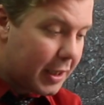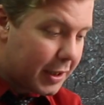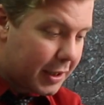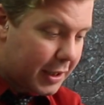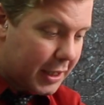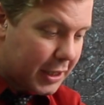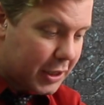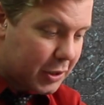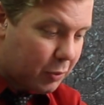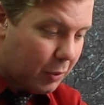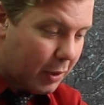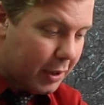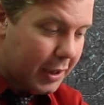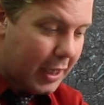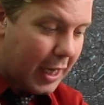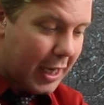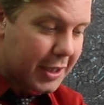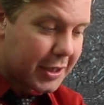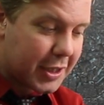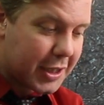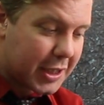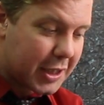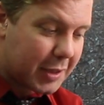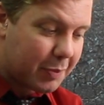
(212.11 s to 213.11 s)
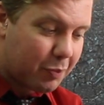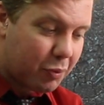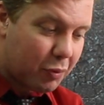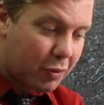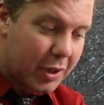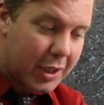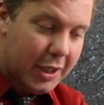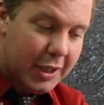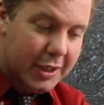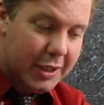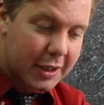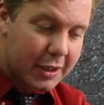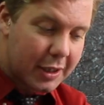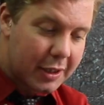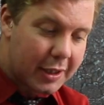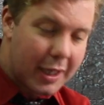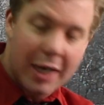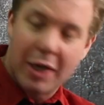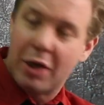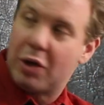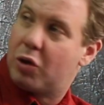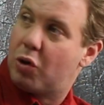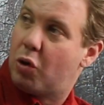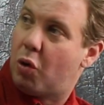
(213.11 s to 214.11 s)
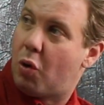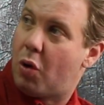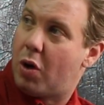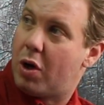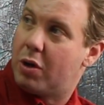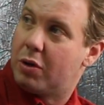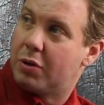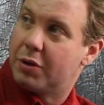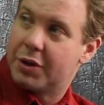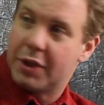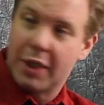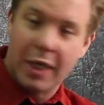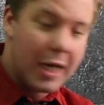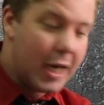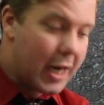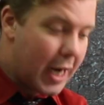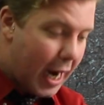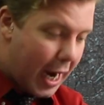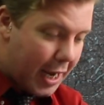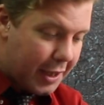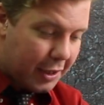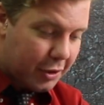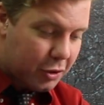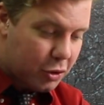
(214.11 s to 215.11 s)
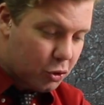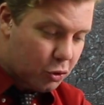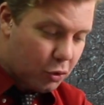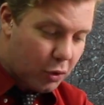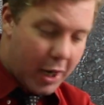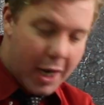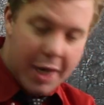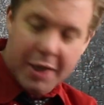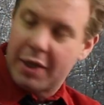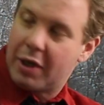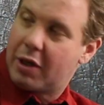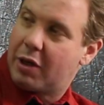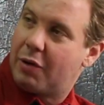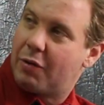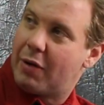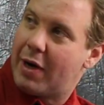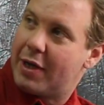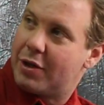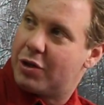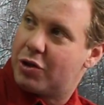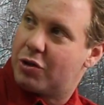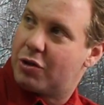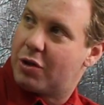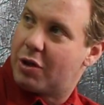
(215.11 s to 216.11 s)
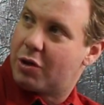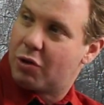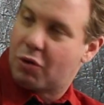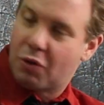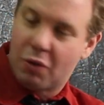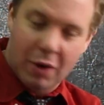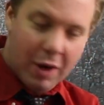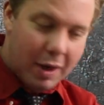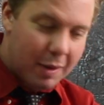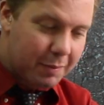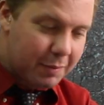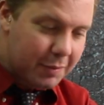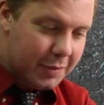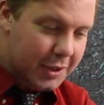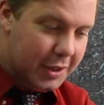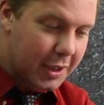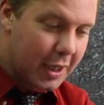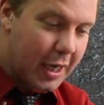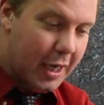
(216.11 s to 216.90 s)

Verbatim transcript: This one has springs in it and coils, and a tray to catch the crumbs,